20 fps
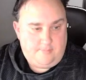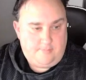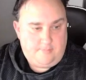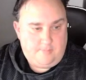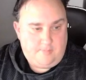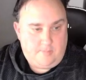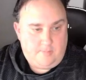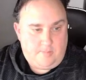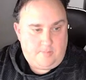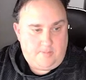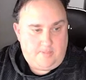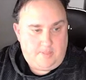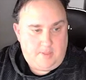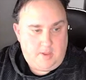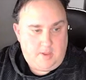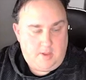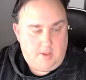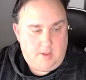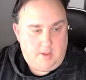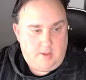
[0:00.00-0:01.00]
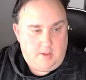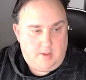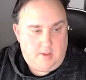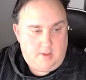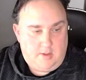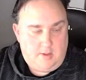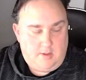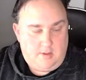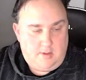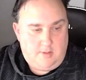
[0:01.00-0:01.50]

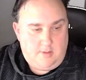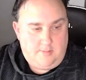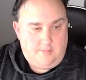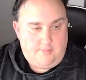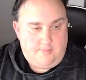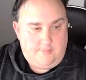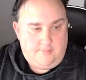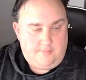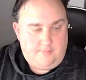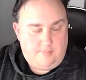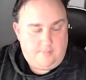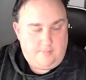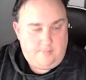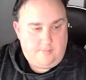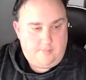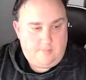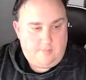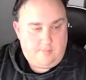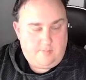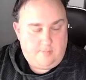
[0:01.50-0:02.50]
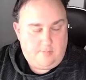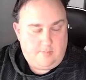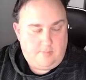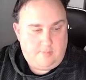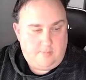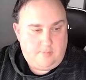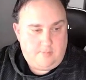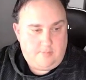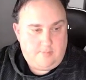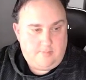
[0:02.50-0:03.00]

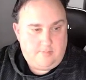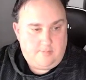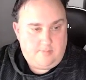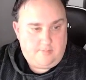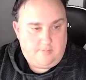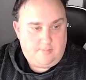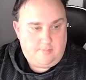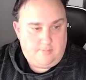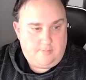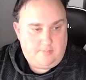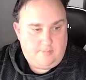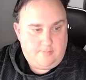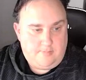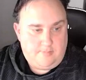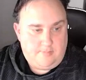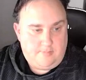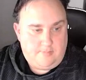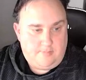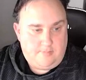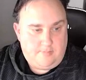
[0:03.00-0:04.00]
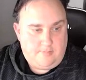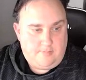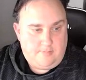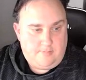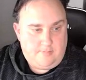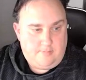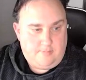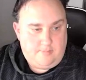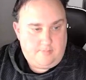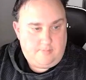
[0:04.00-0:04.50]

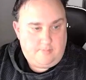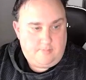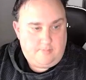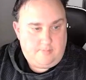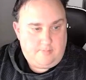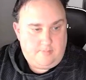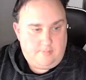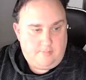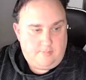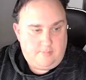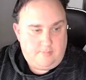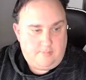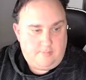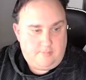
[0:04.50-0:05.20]
This person isn't speaking.